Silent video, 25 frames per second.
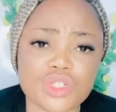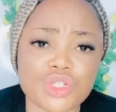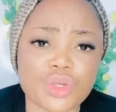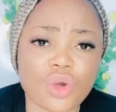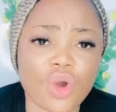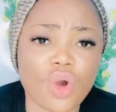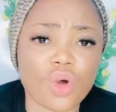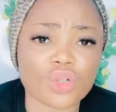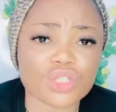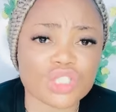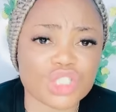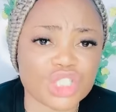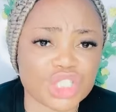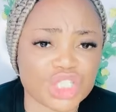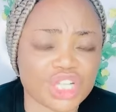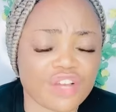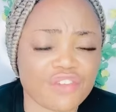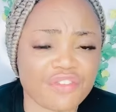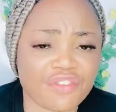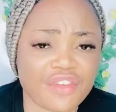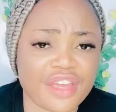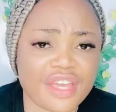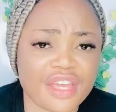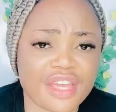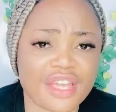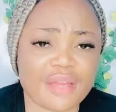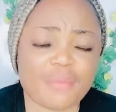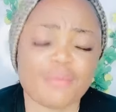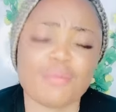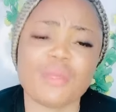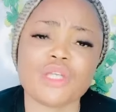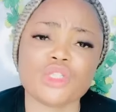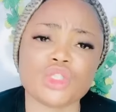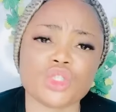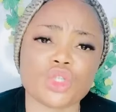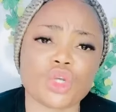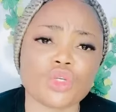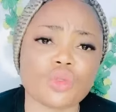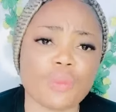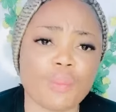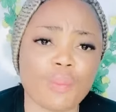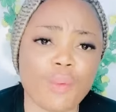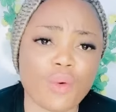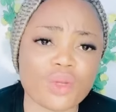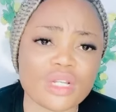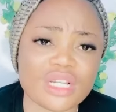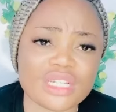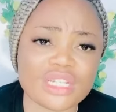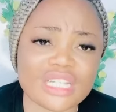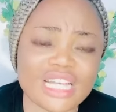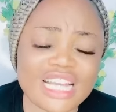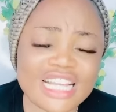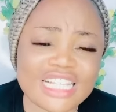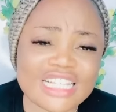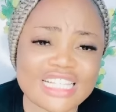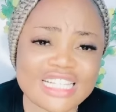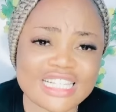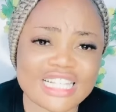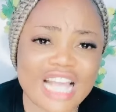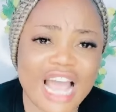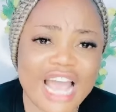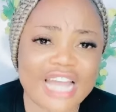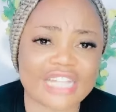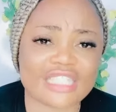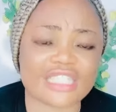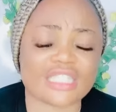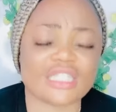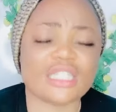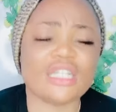eau de javel make sure you put it inside